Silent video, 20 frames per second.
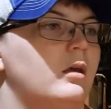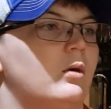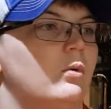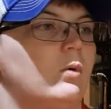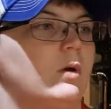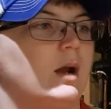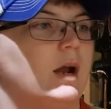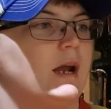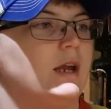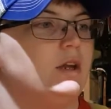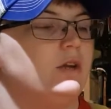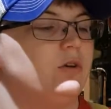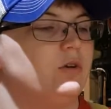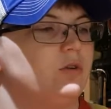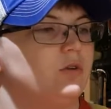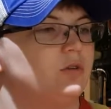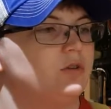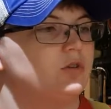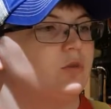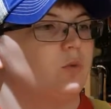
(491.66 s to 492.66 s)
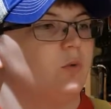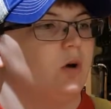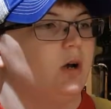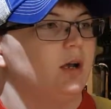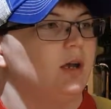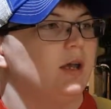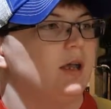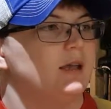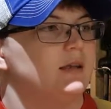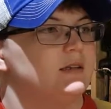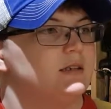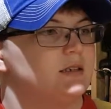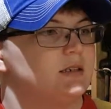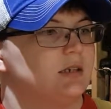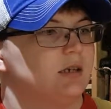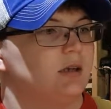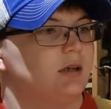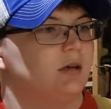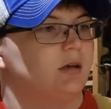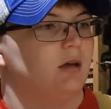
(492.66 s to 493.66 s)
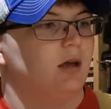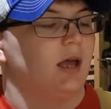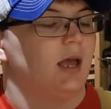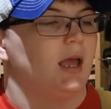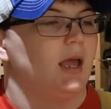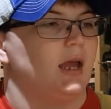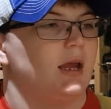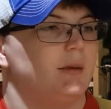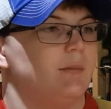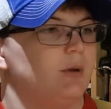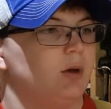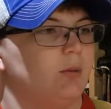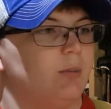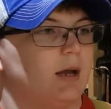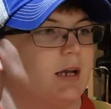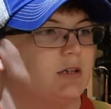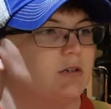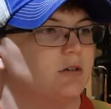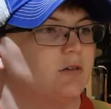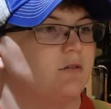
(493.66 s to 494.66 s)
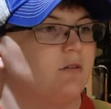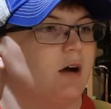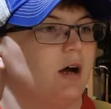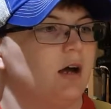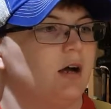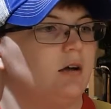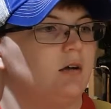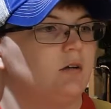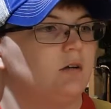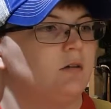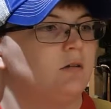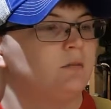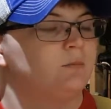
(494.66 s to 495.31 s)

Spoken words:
What I used was a Mill Bastard file,